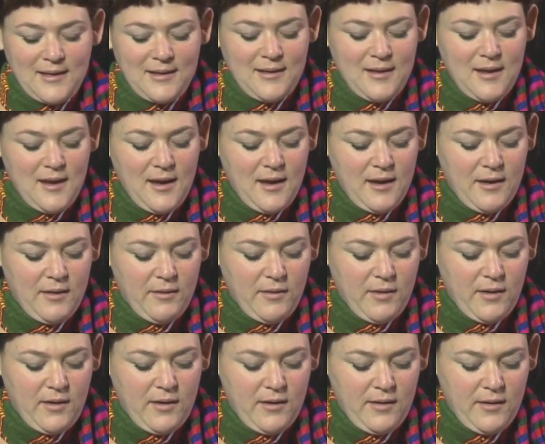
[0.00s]
Yeah,
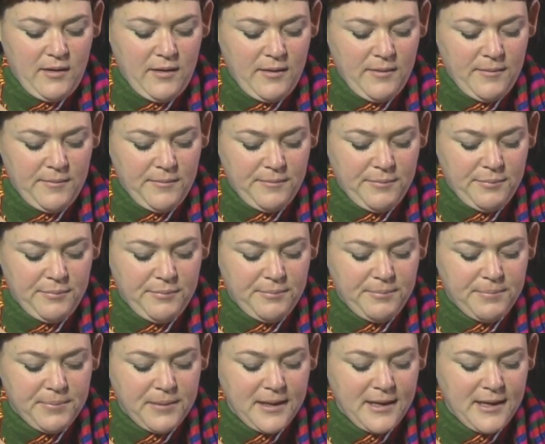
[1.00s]

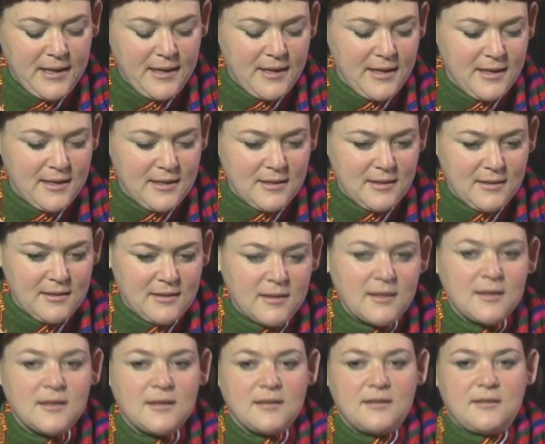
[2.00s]
playing that
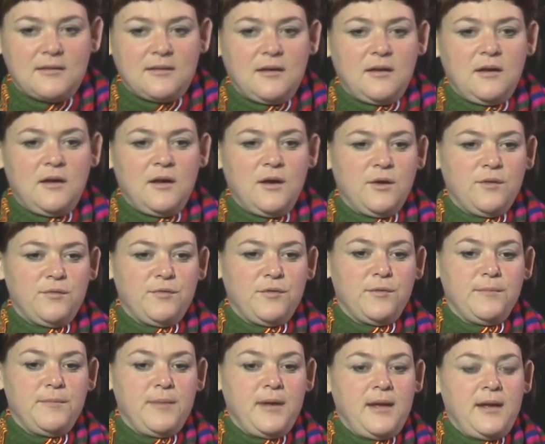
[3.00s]
song
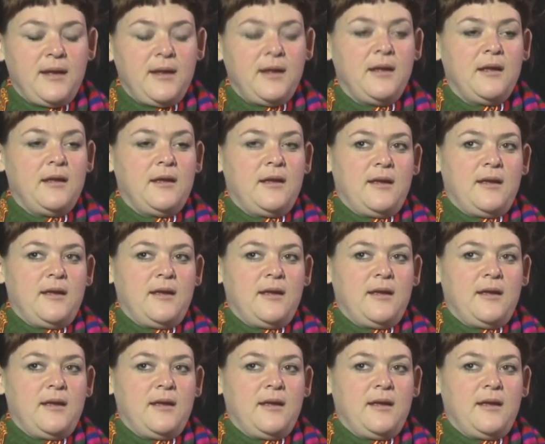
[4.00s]
for me,